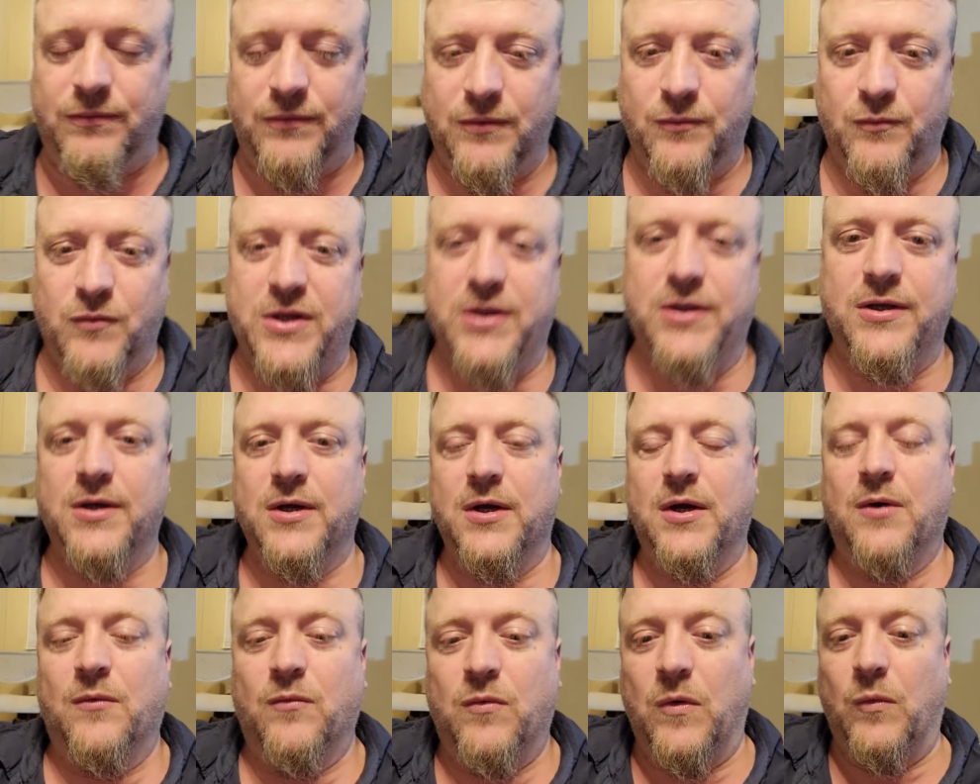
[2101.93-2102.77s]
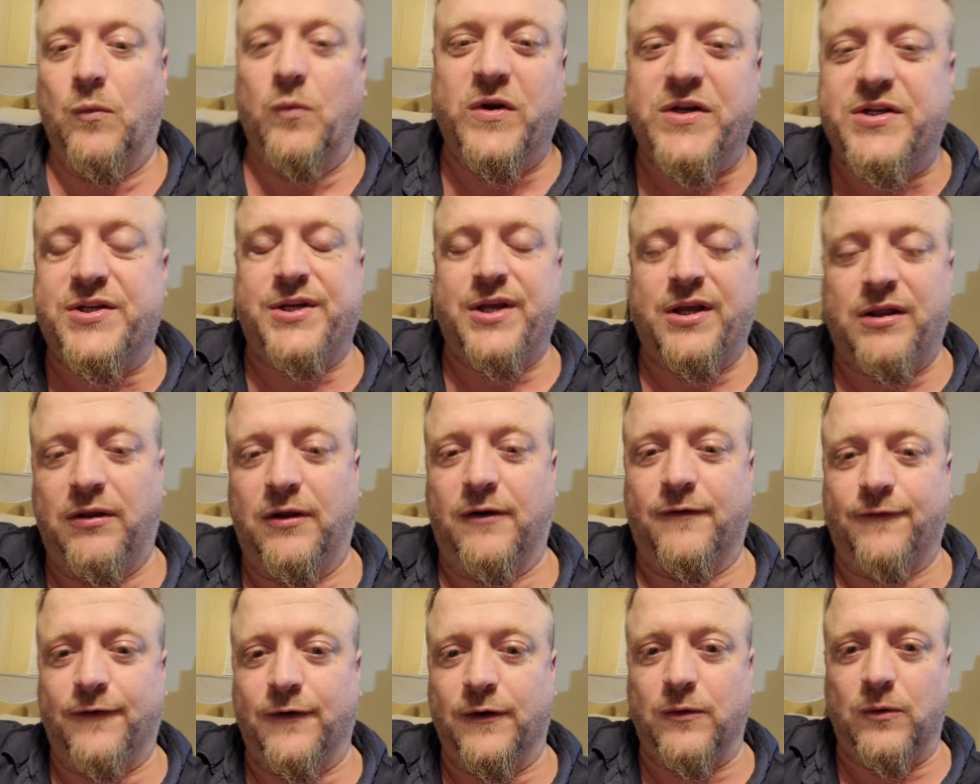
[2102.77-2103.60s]
When we say
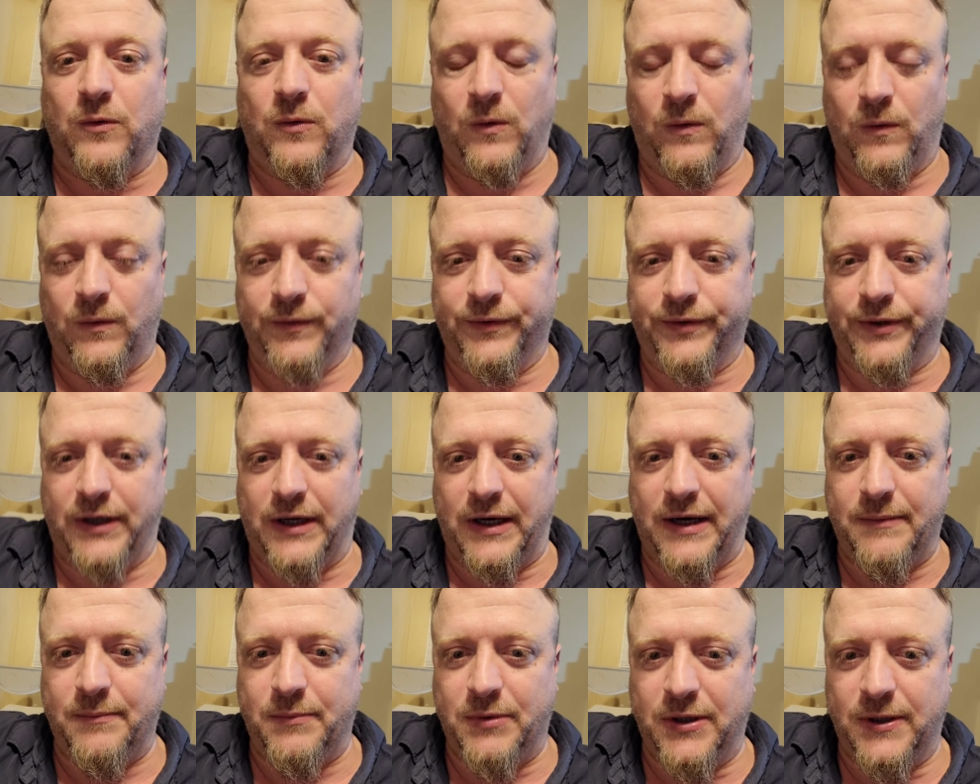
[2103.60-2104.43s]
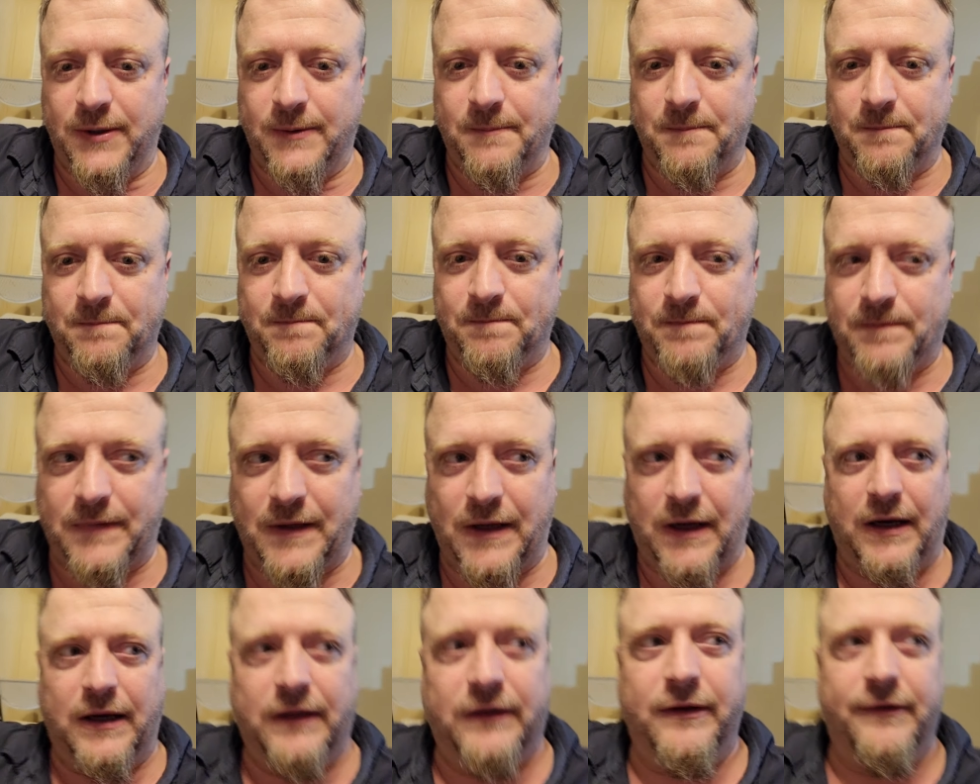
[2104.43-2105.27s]
look for gold, I mean,
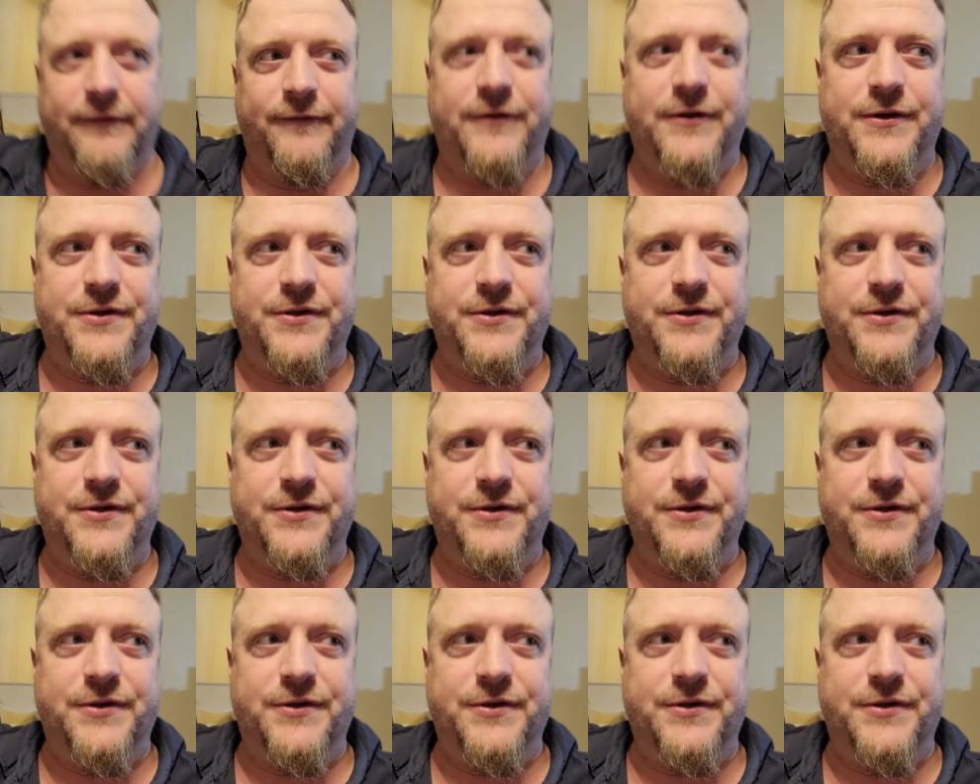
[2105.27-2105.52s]
I love